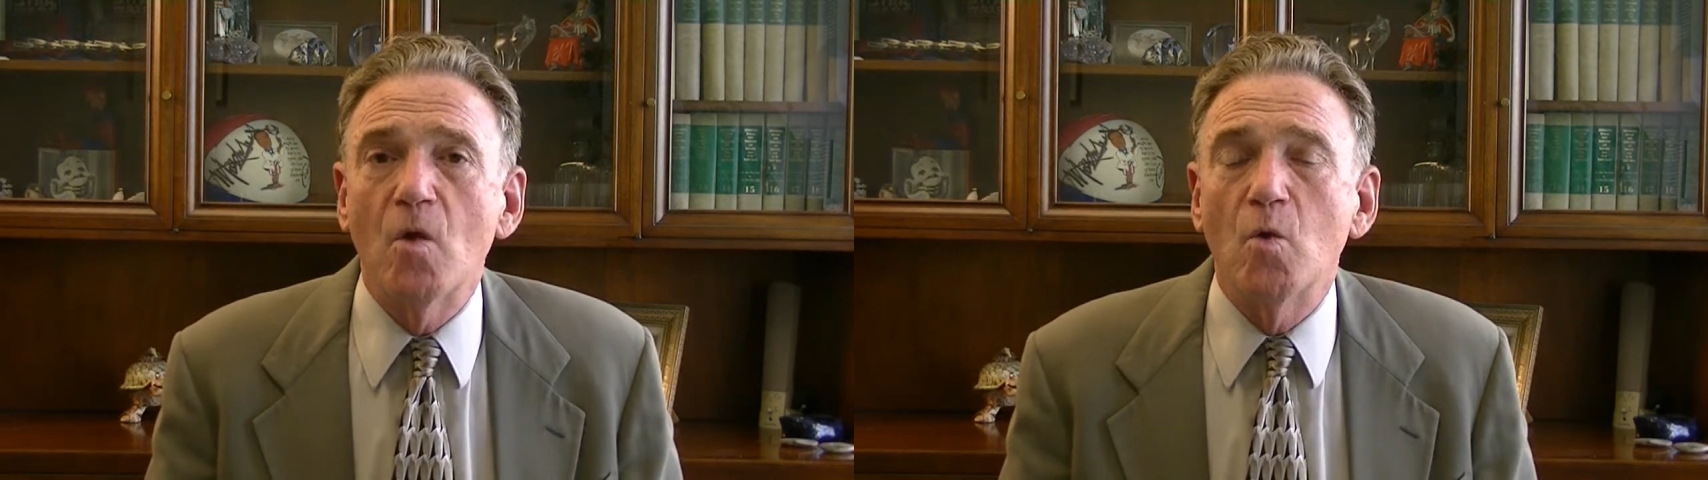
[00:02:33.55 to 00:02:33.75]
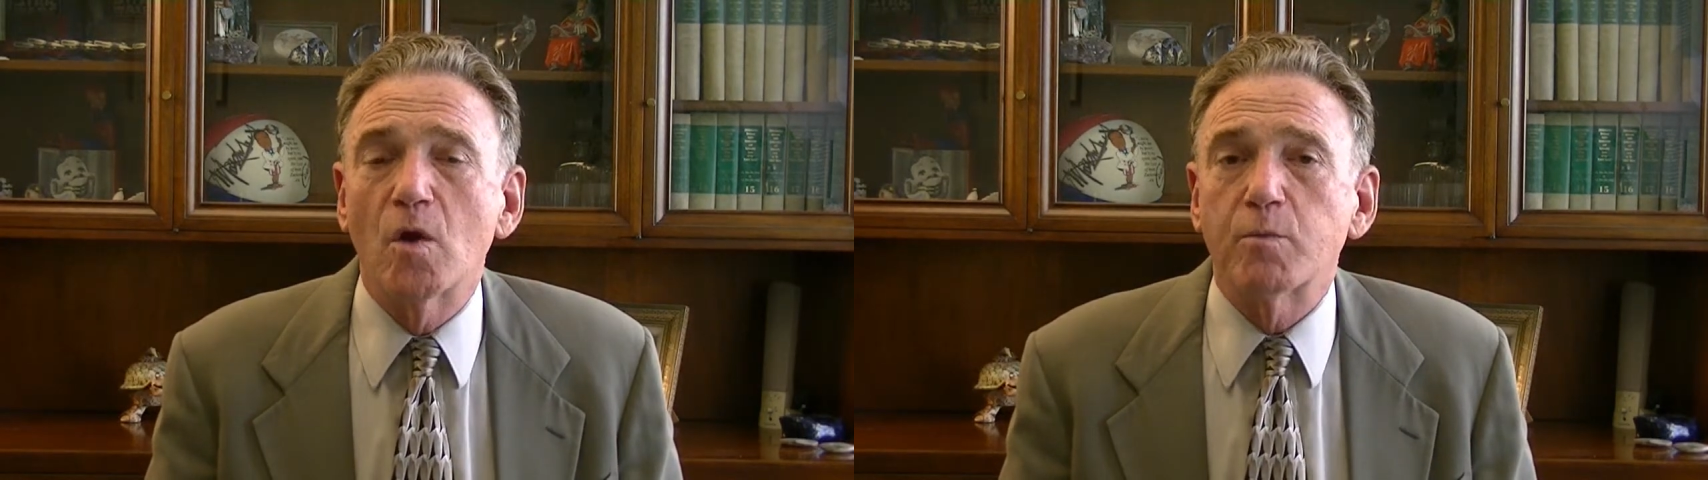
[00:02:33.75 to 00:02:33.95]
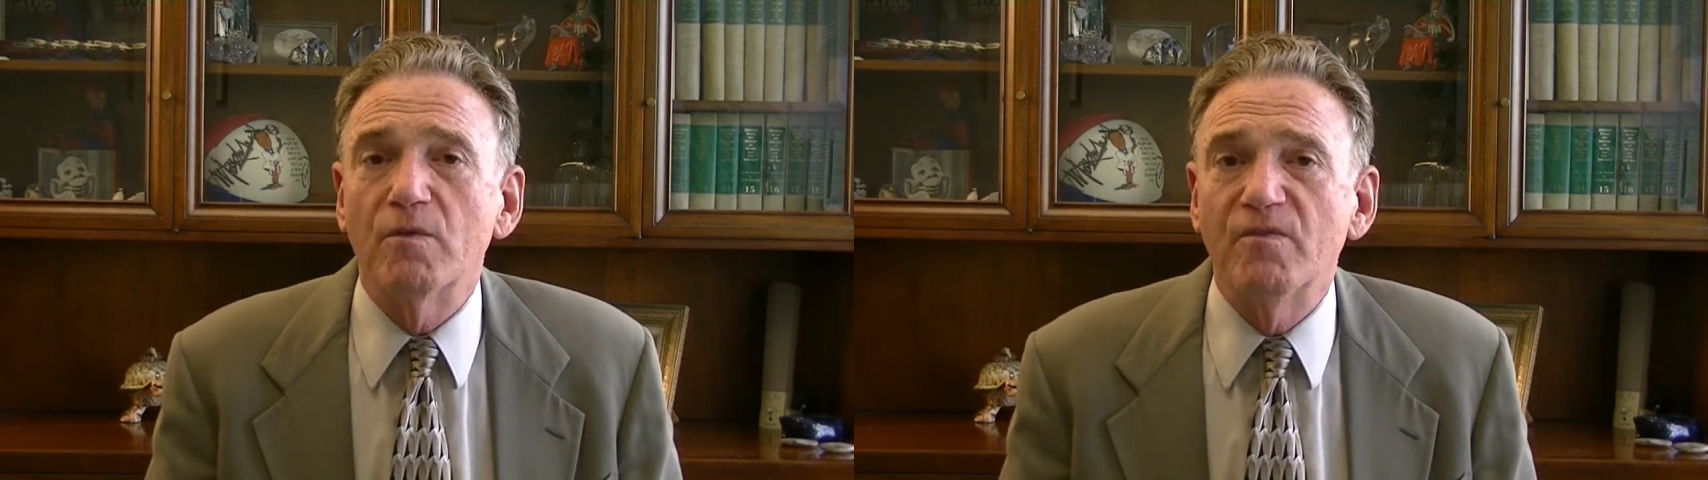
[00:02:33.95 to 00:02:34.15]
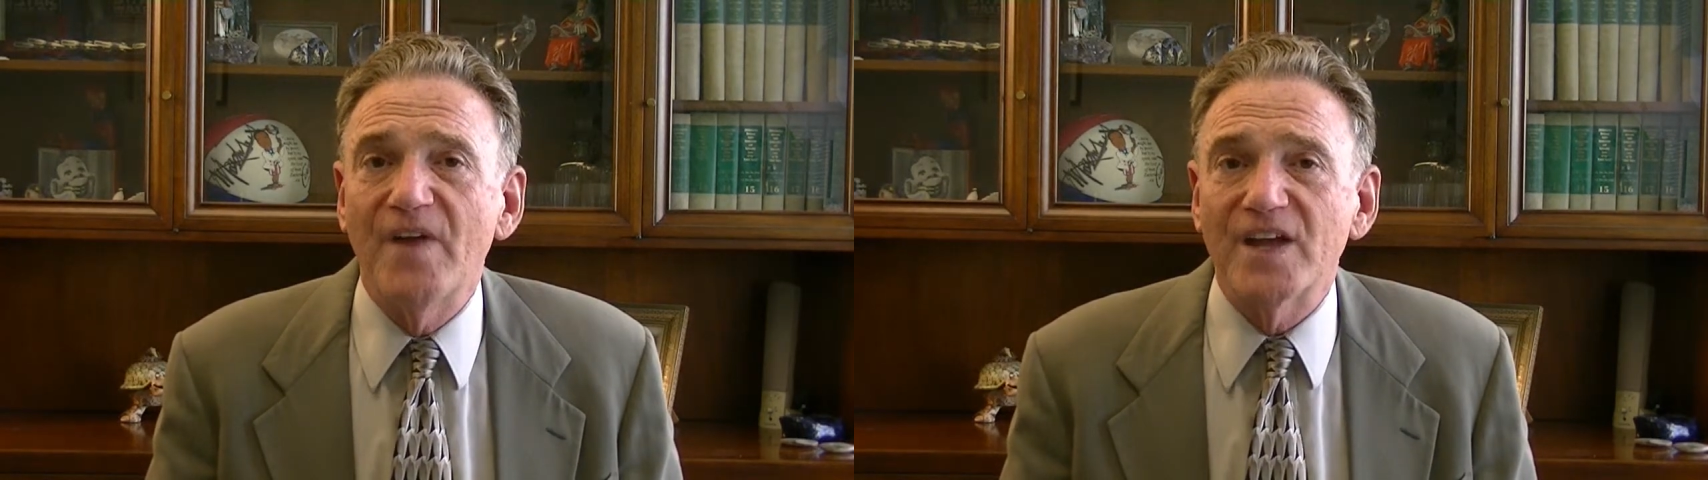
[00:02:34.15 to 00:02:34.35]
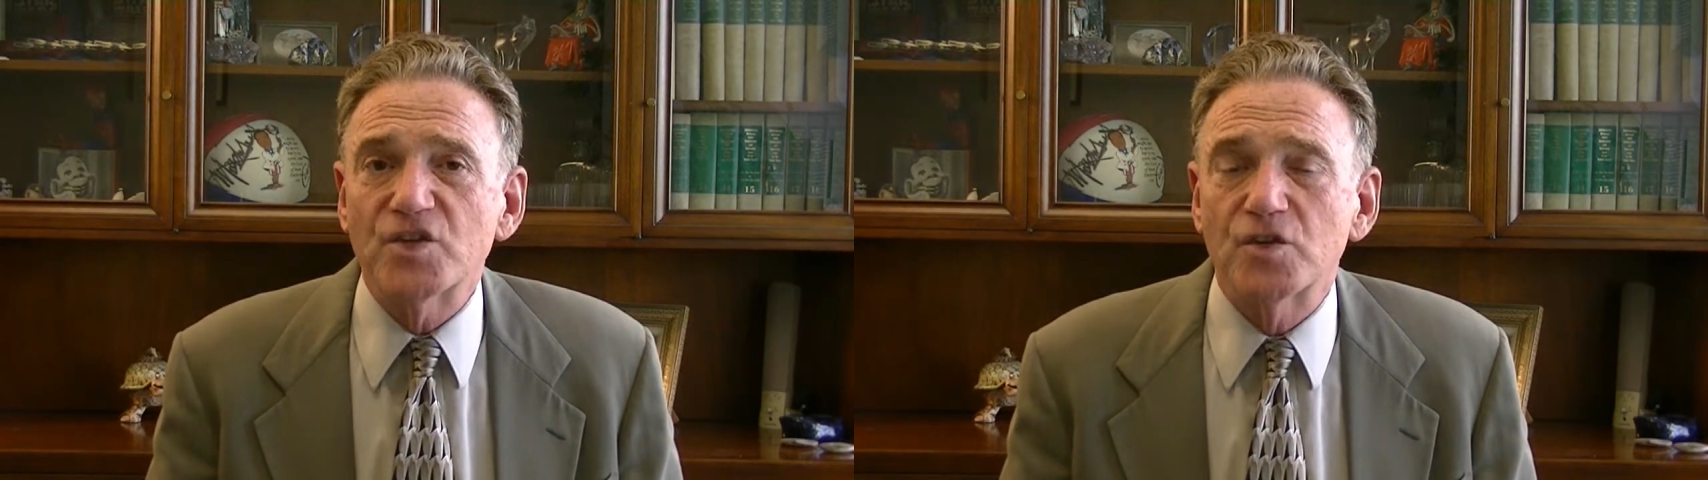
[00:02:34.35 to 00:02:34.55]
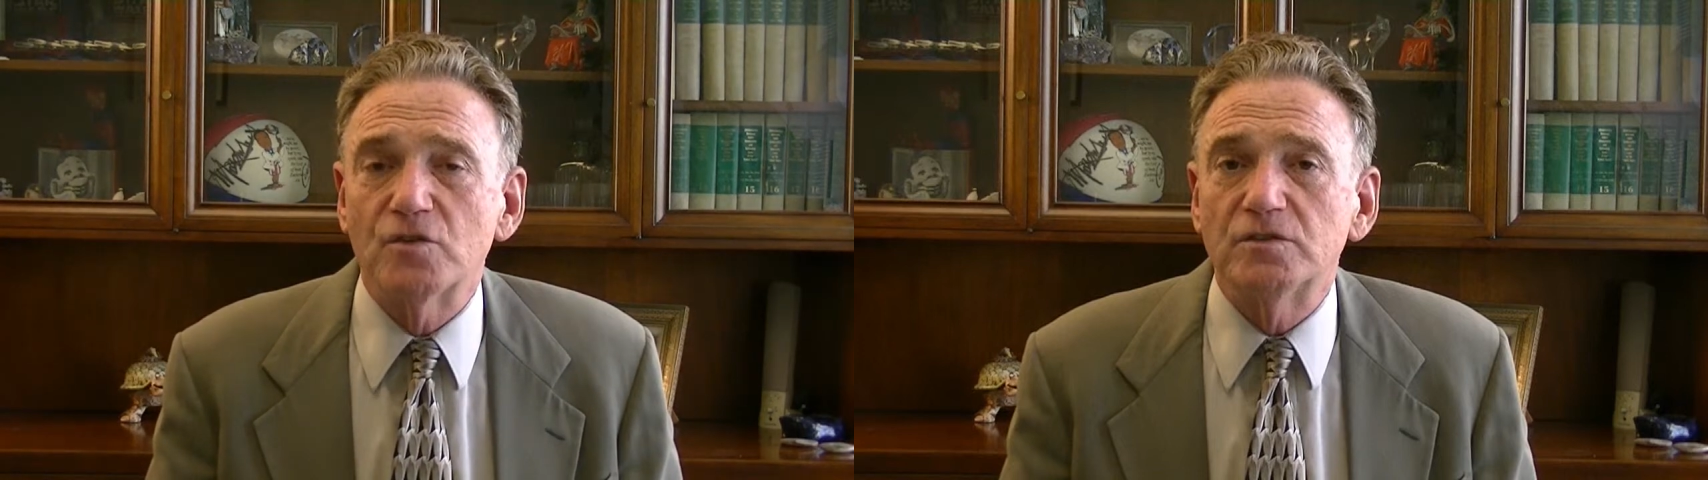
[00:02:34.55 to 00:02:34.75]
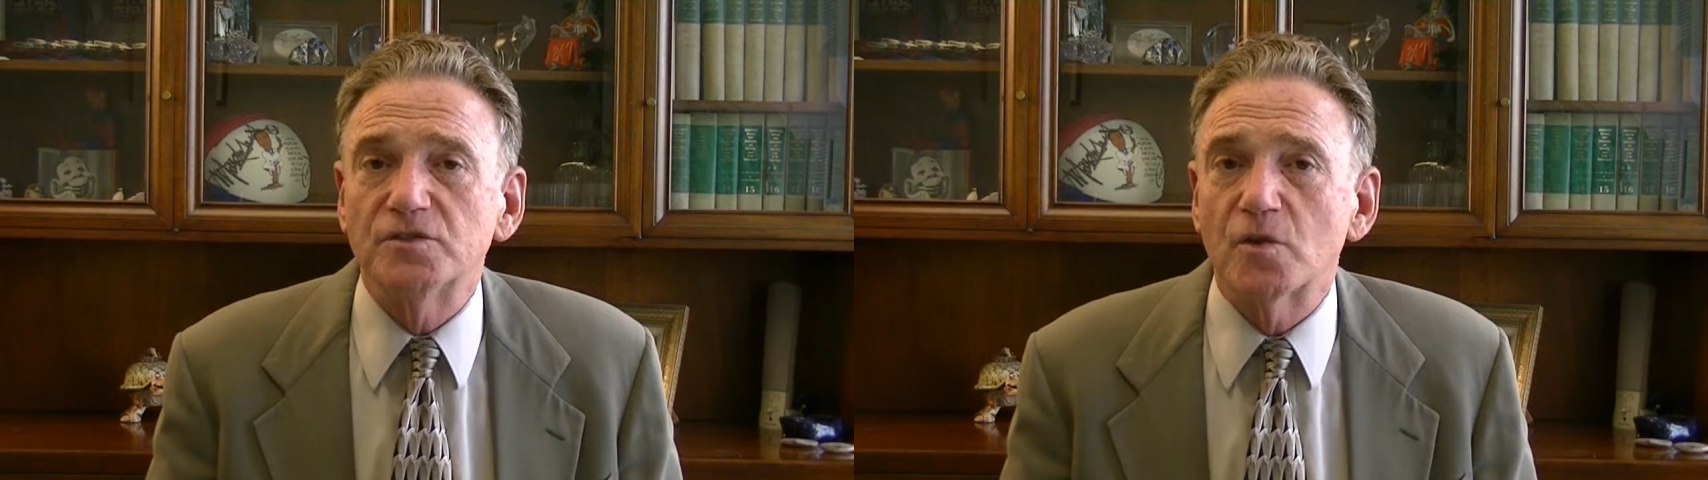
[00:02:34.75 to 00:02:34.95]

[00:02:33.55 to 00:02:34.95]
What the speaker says: who are professionals